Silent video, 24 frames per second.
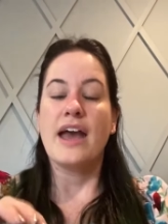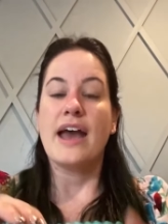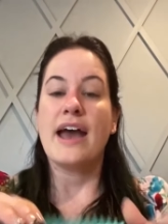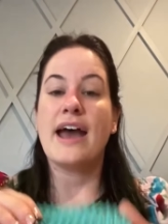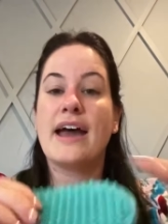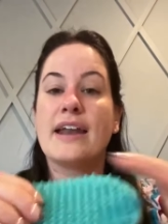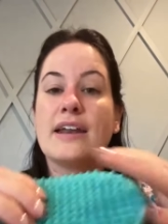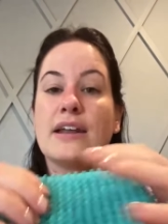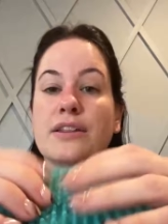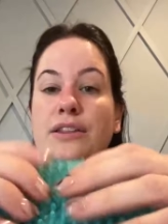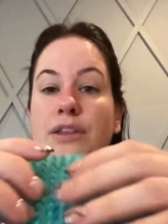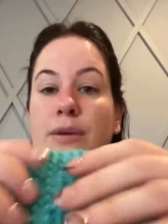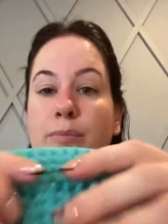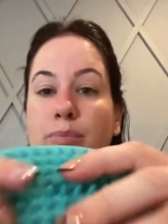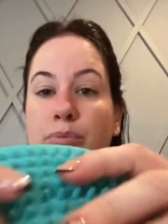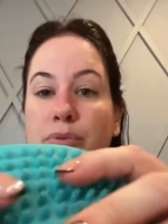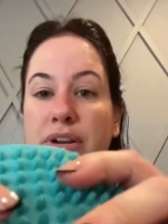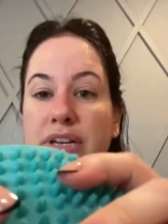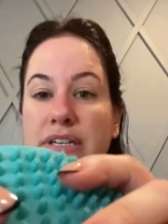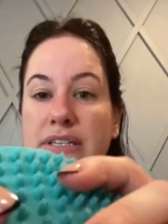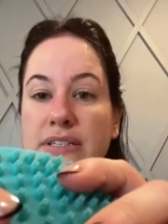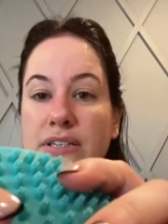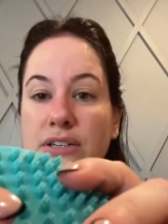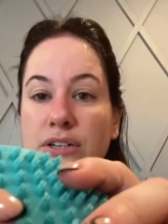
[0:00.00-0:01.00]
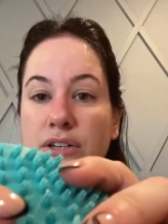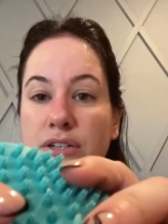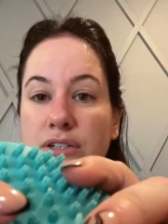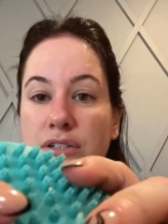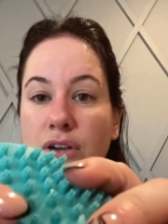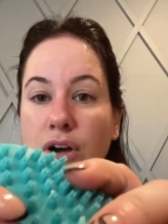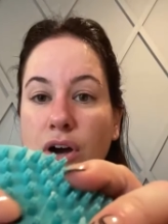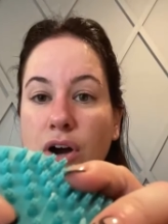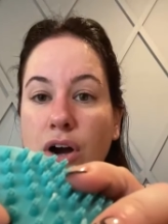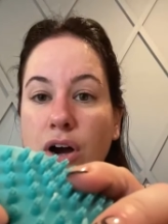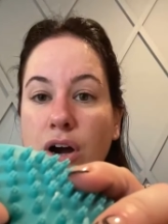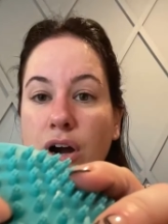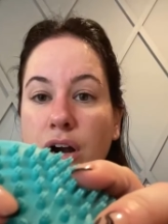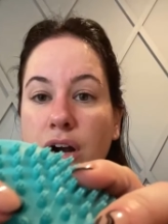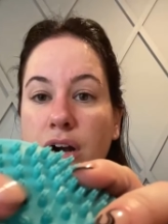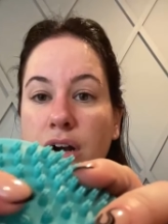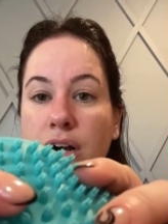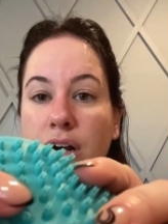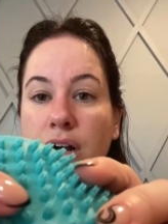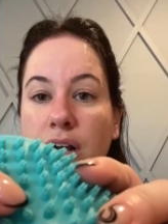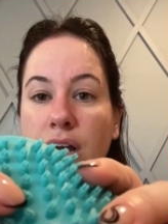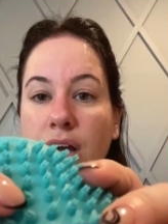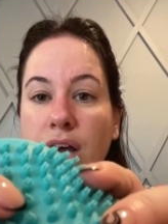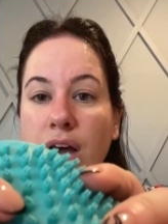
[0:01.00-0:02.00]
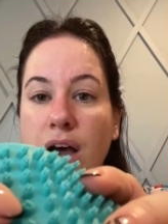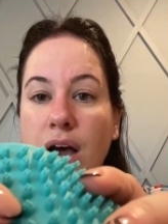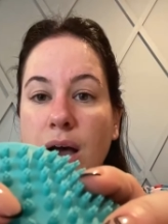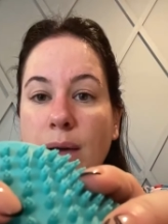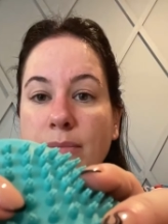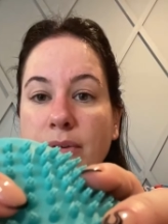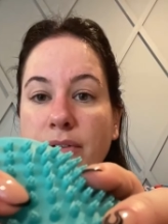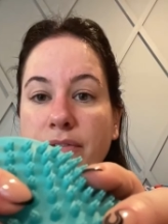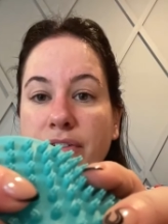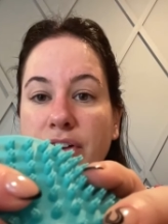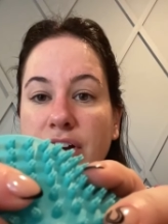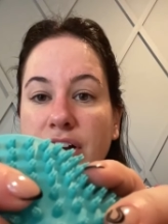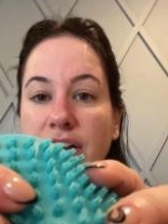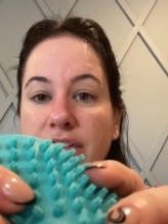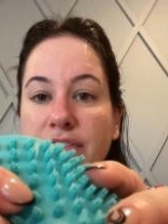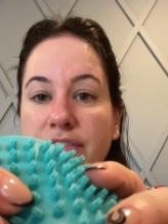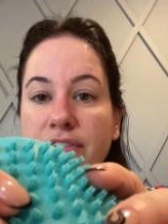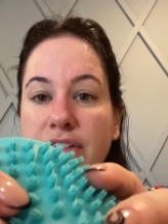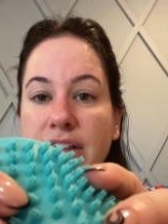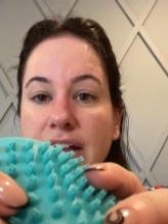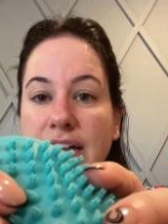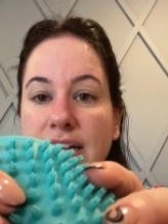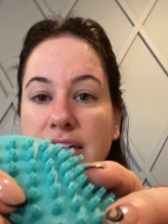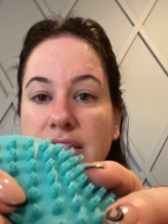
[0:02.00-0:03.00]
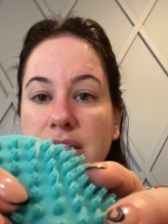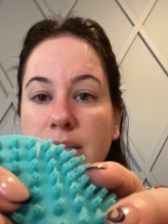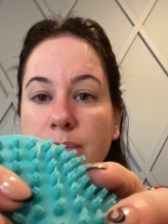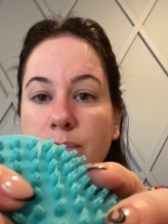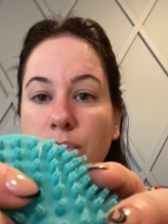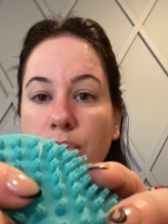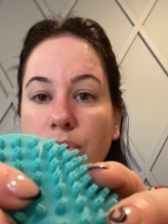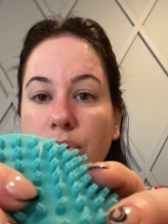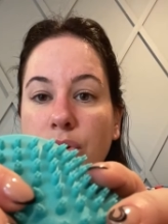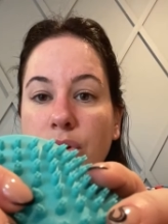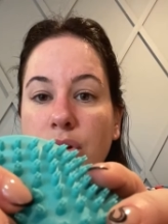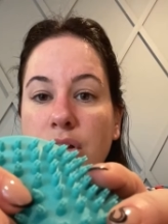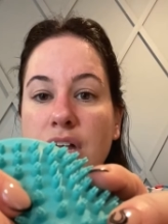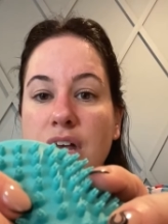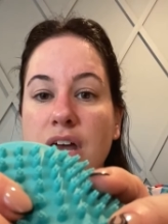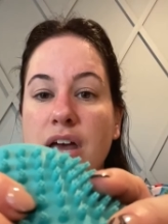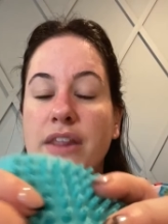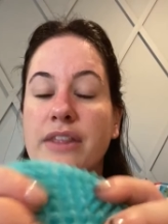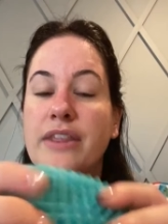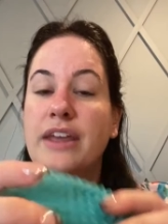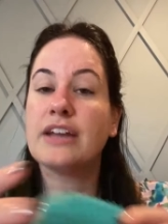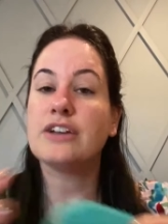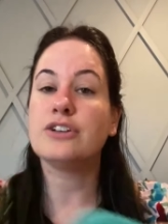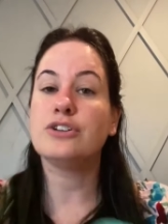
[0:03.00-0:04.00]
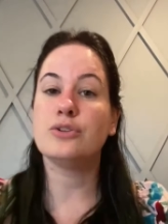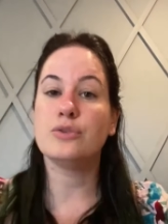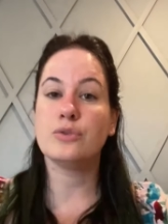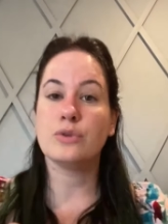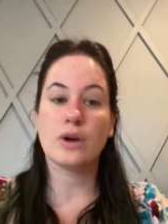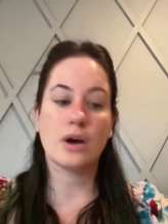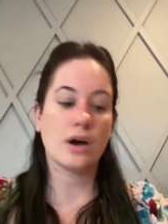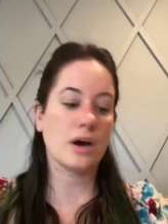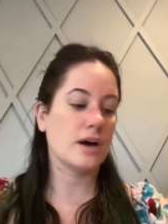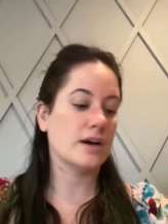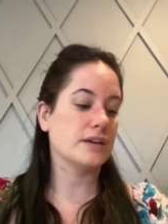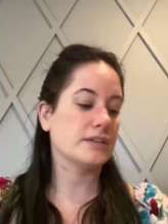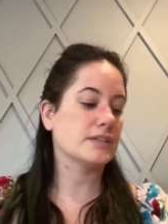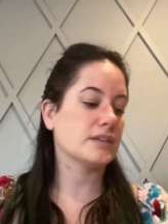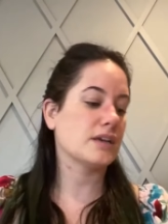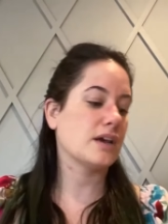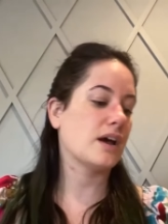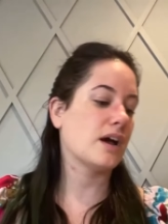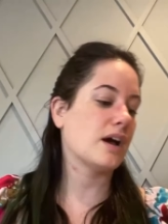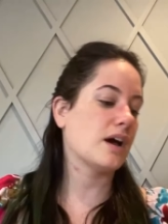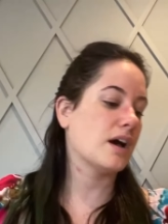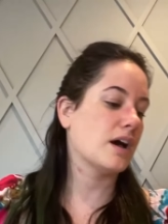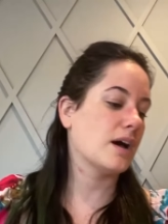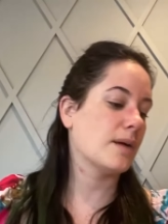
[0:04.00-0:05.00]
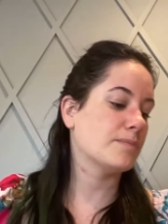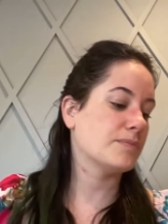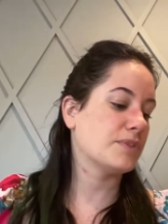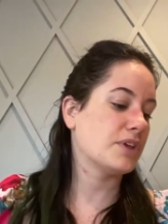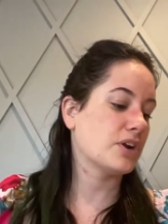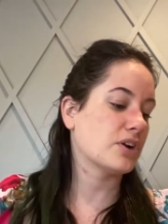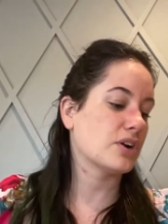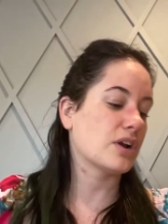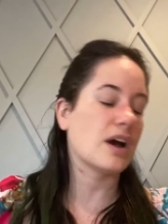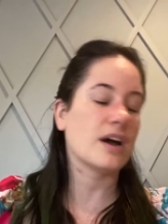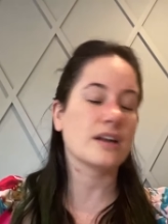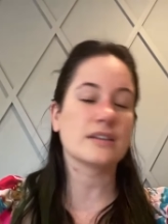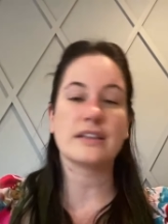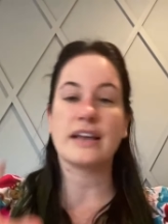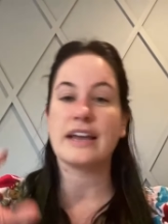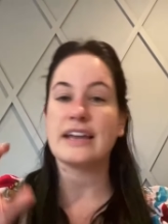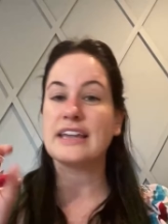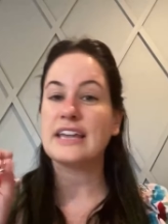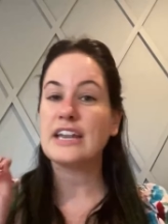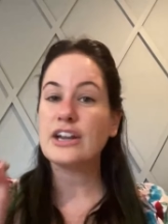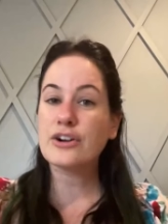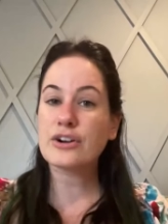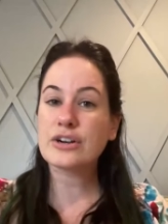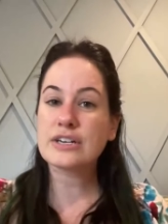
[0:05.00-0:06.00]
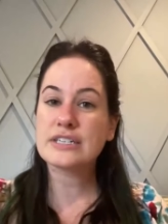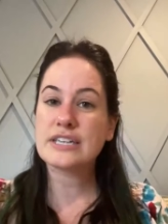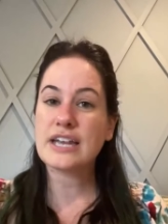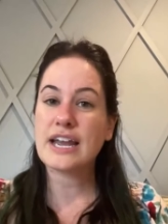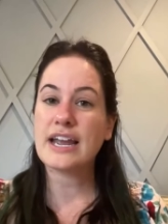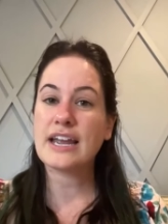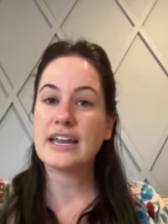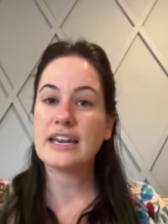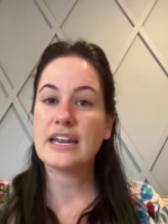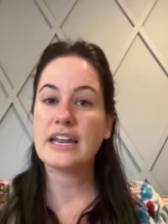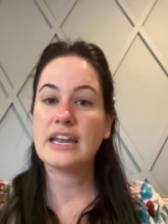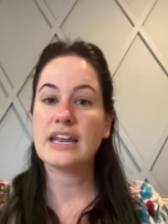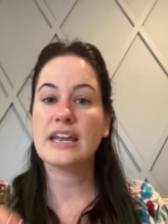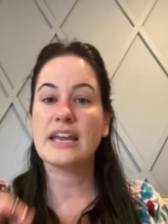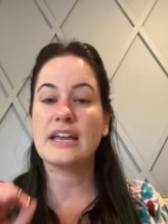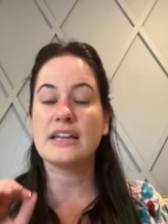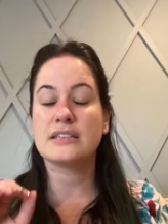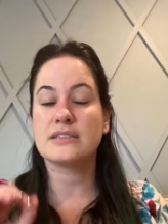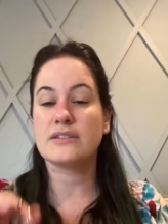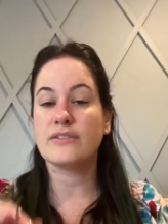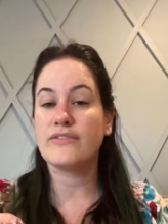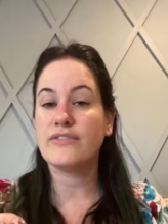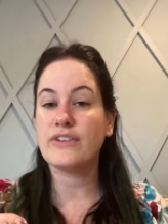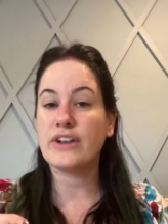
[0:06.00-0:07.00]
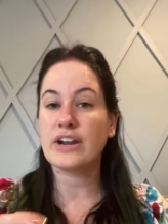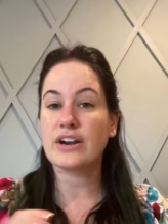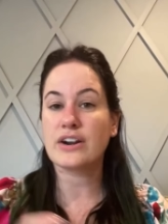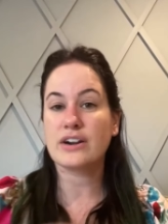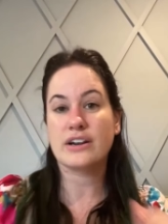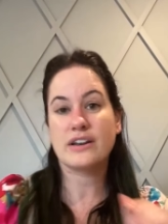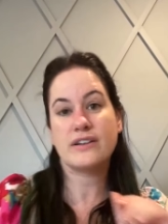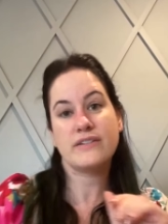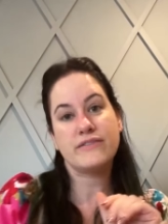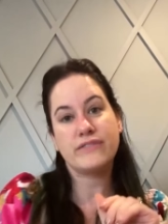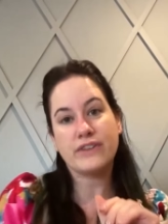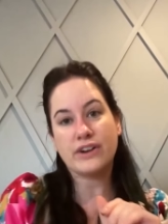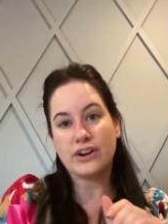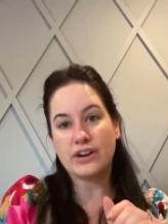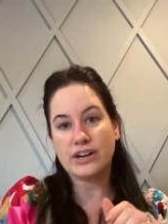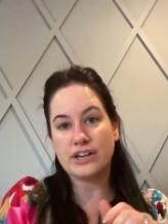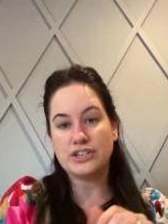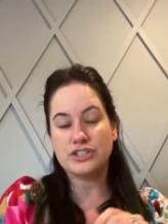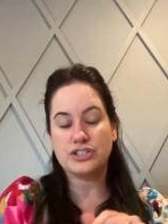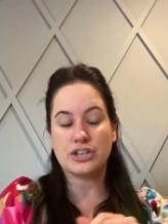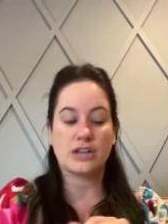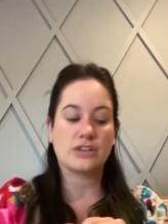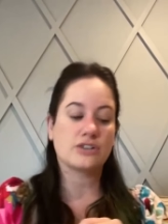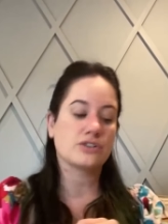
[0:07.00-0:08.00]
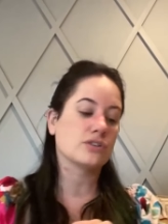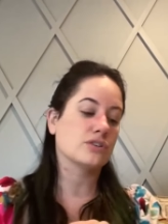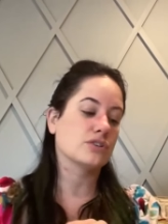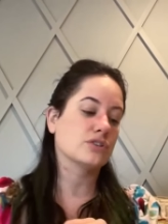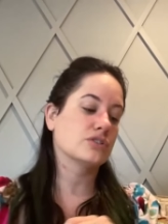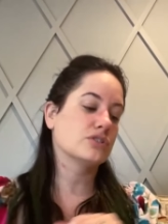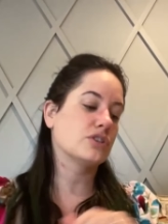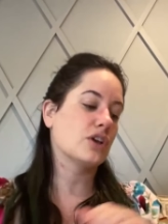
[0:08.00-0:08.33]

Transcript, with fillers: And the bristles are um, very flexible. They do not, um, they're not like irritating. It's very, very gentle.